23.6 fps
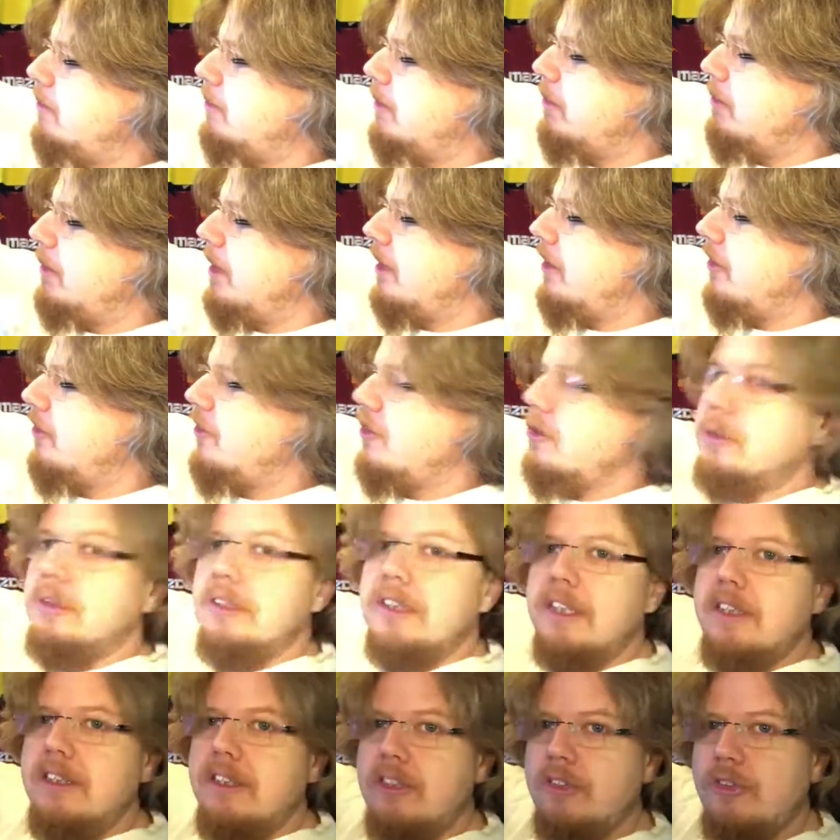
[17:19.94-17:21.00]
my Mother's sewn
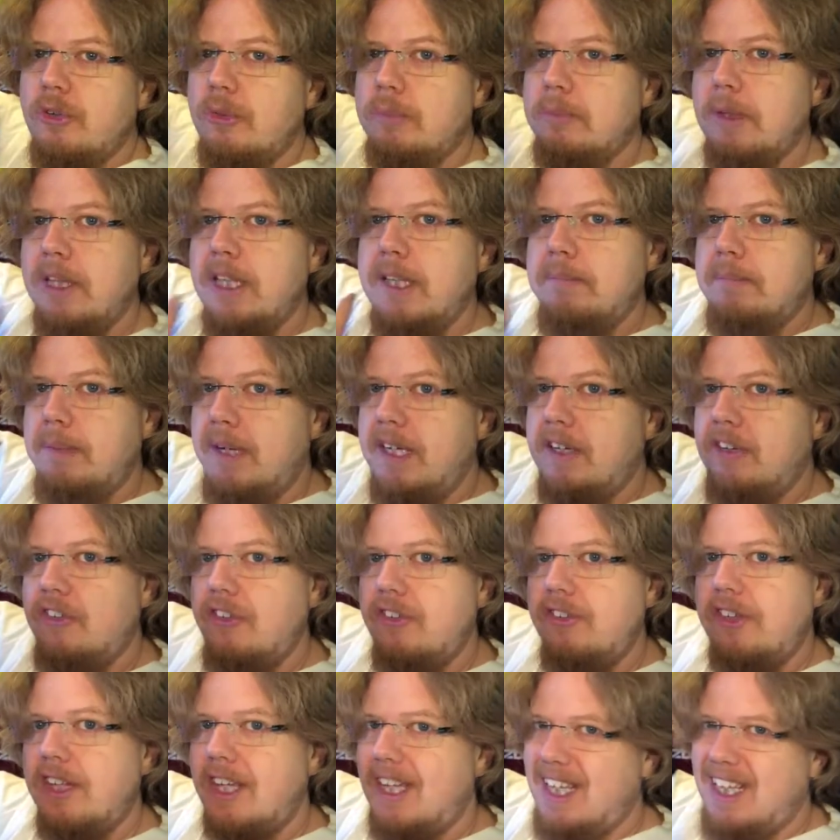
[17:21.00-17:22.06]
and the Europa League
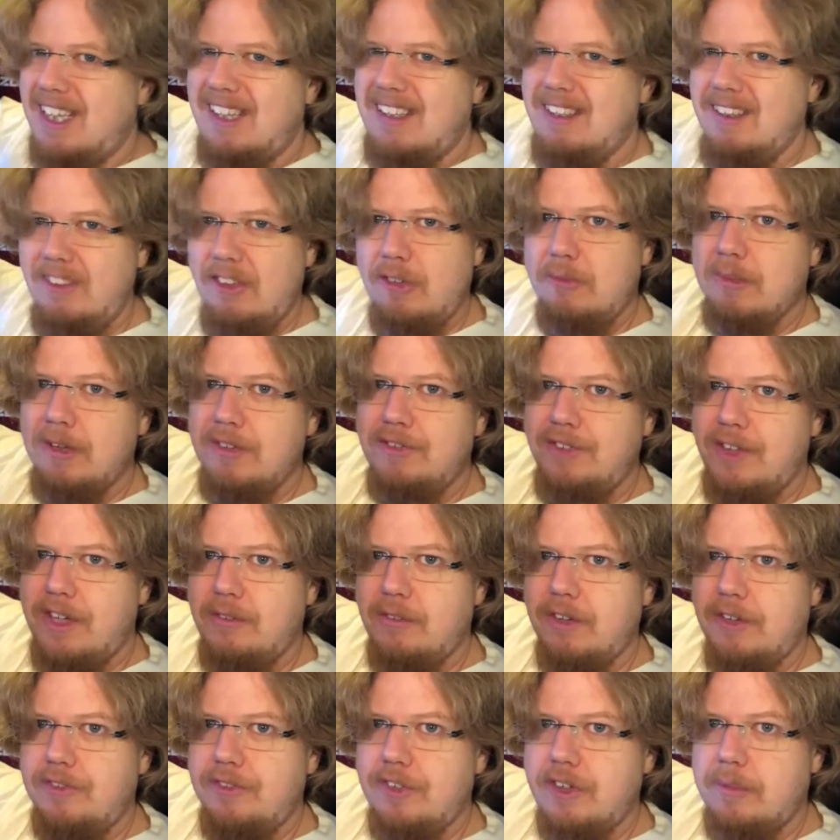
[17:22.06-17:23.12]
patches. This is my
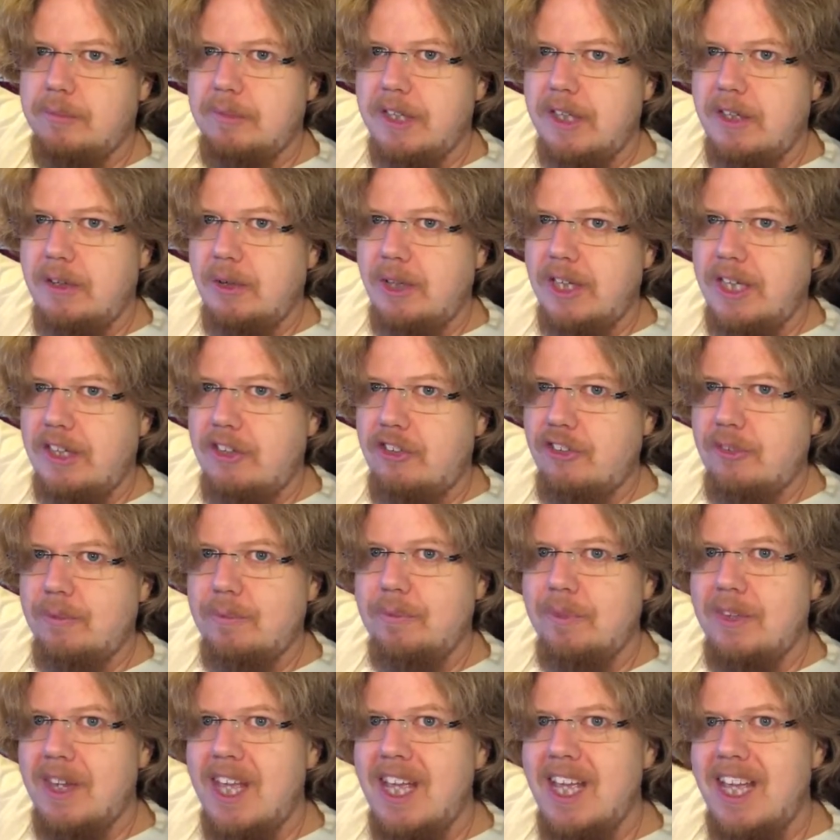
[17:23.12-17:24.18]
favorite from the
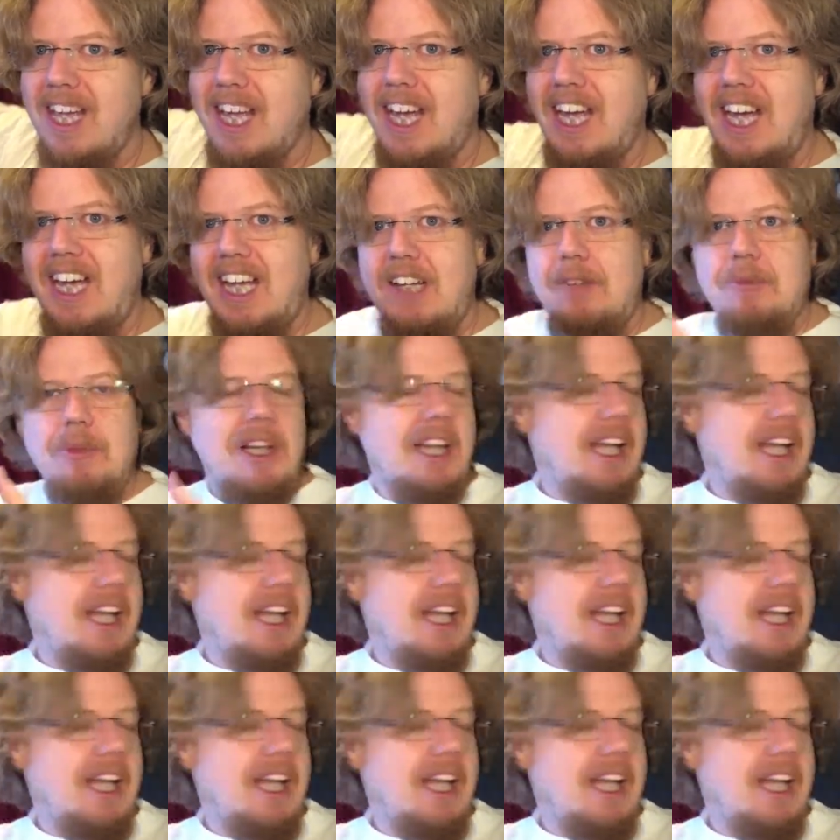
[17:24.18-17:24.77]
collection and will